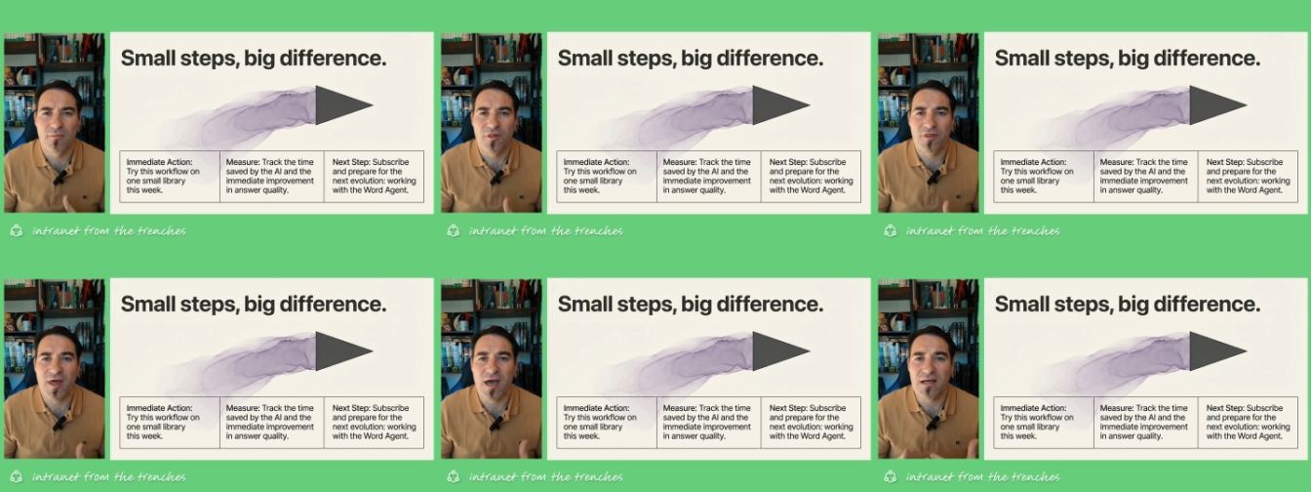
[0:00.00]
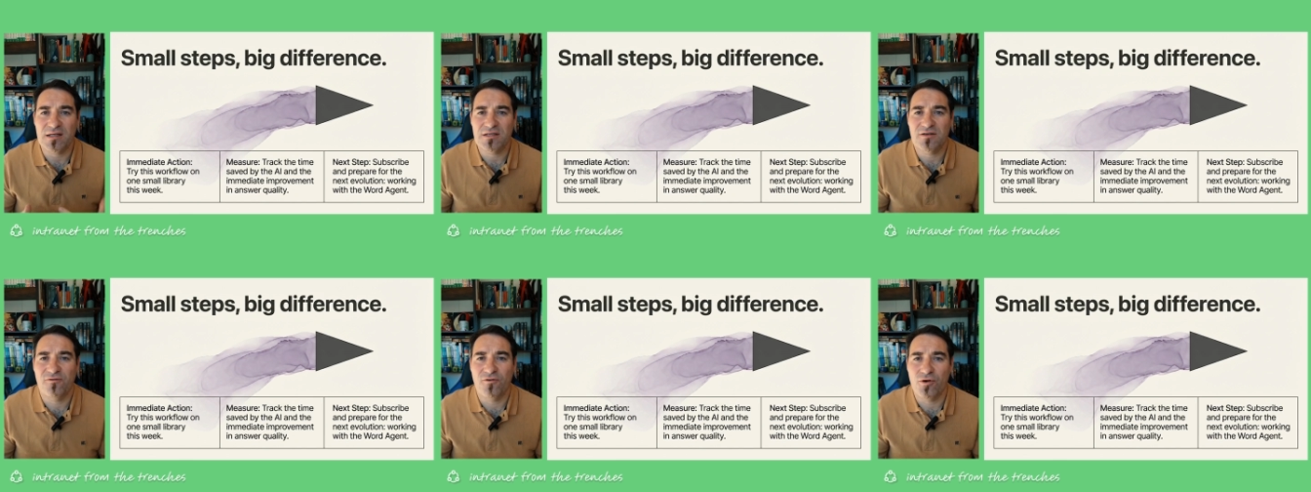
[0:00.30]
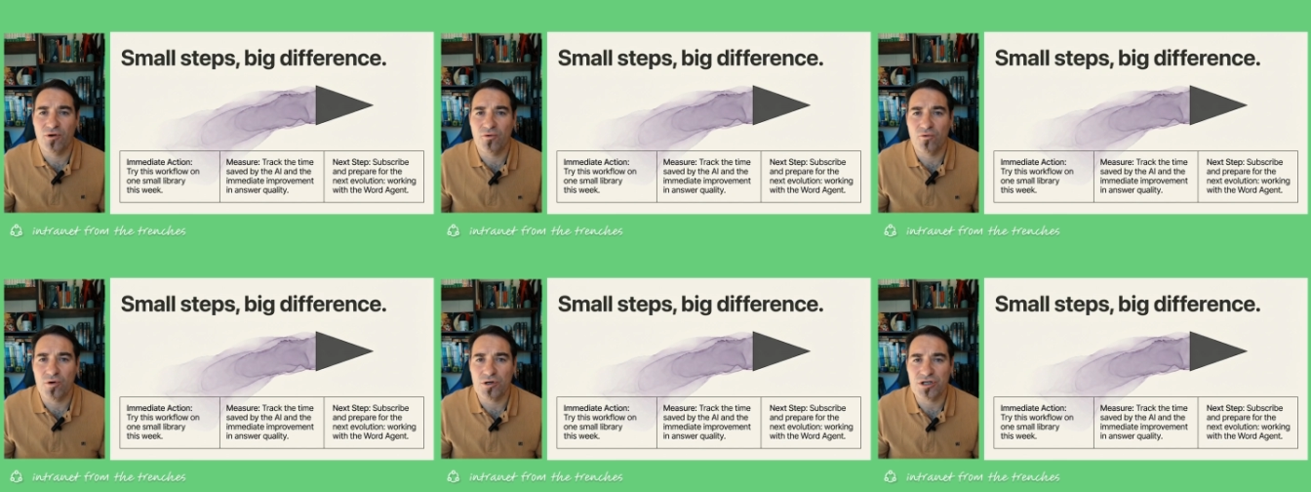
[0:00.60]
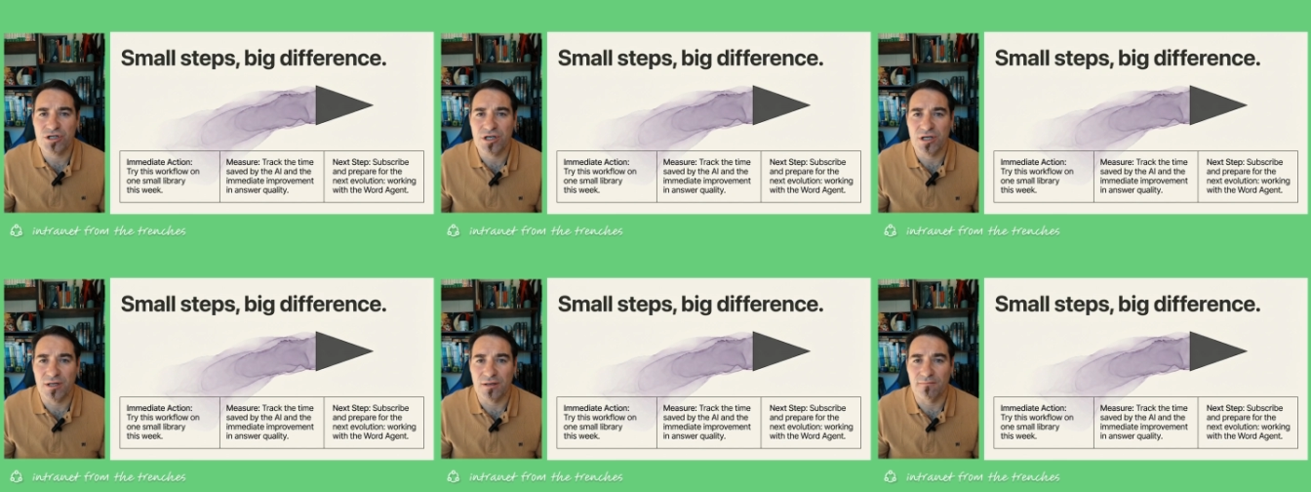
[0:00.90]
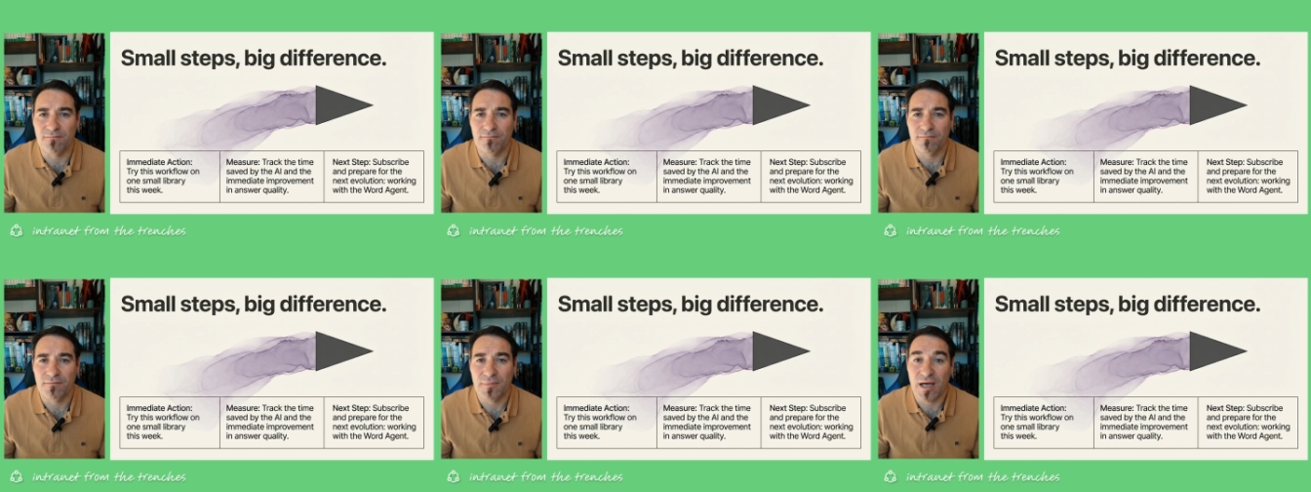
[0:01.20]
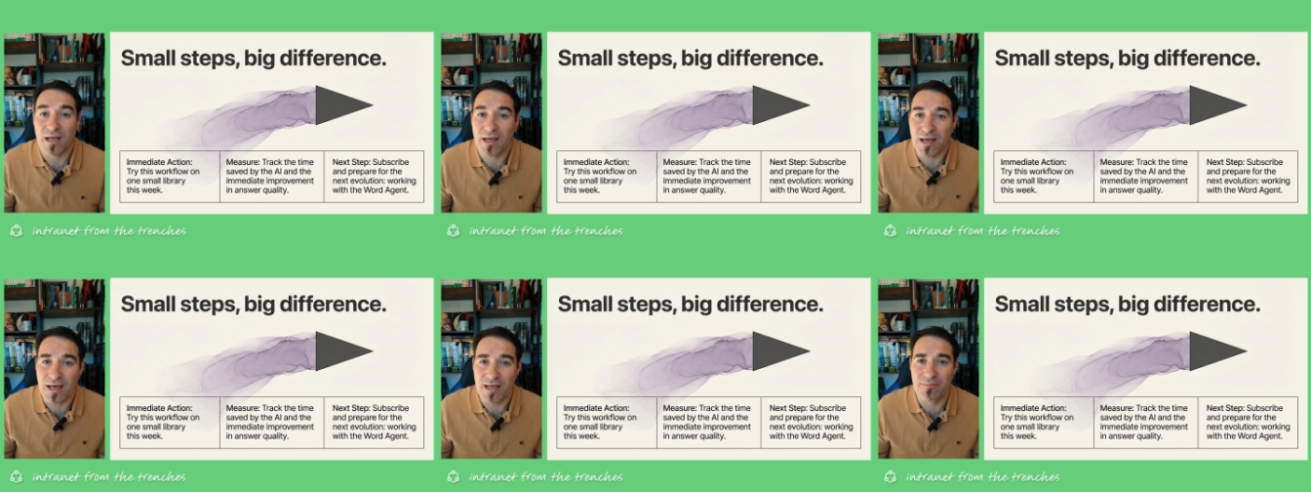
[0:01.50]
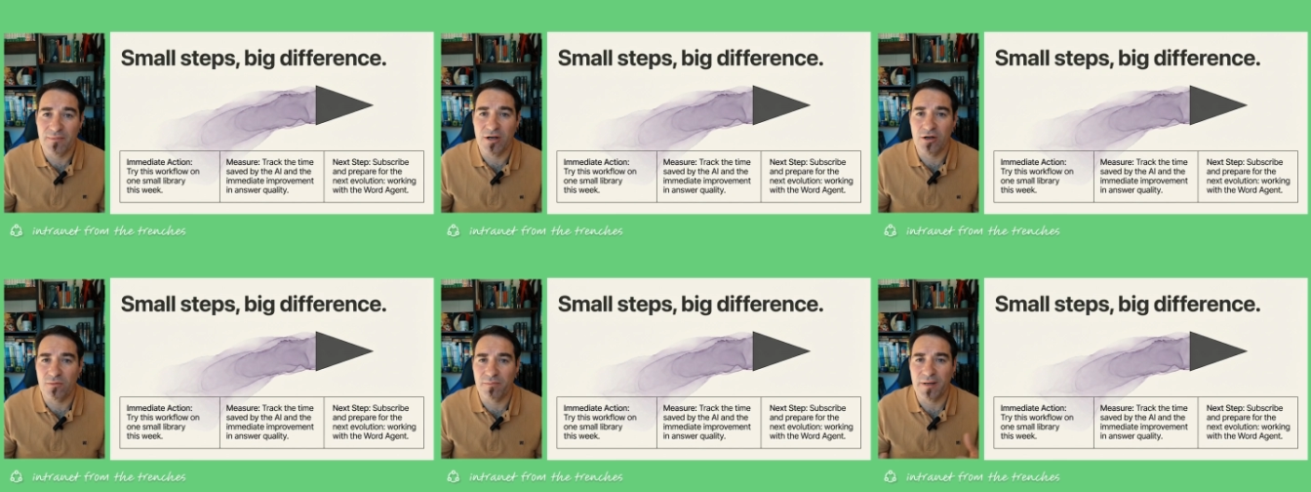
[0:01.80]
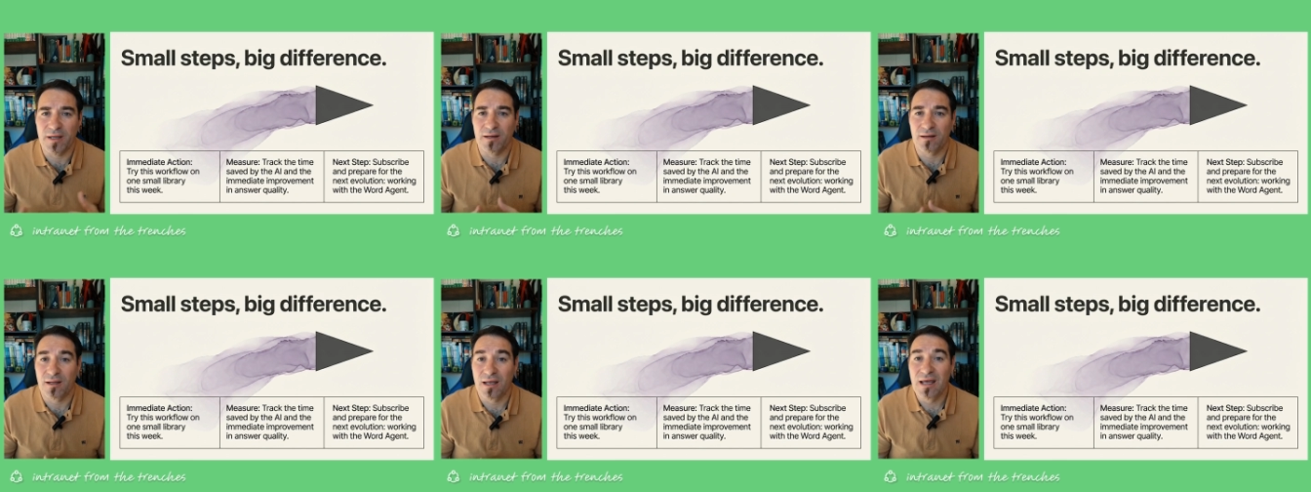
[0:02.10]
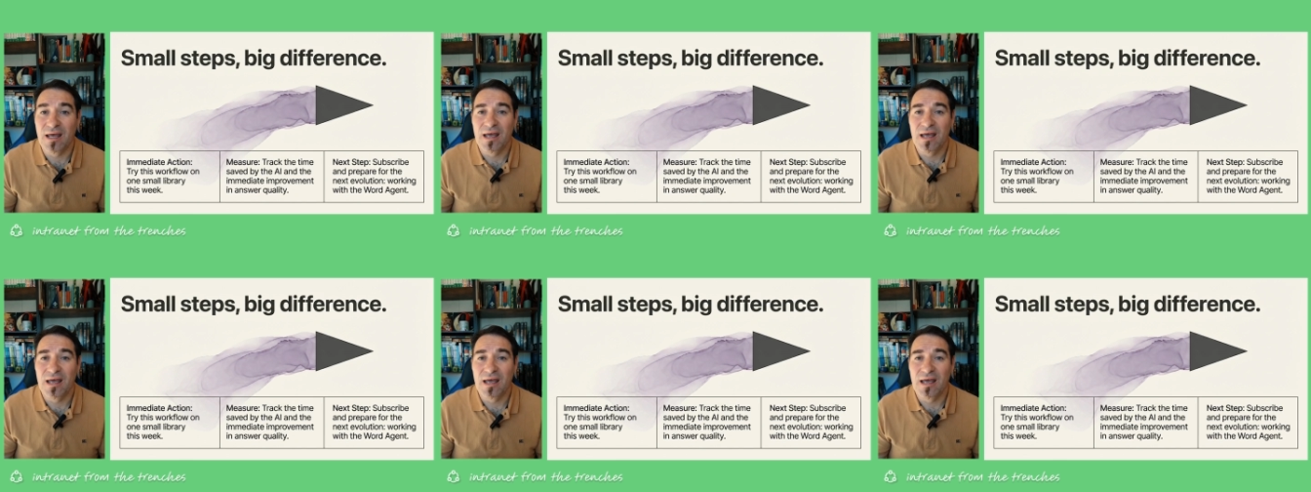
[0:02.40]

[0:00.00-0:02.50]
Thanks for watching. I'm Jaime Lopez.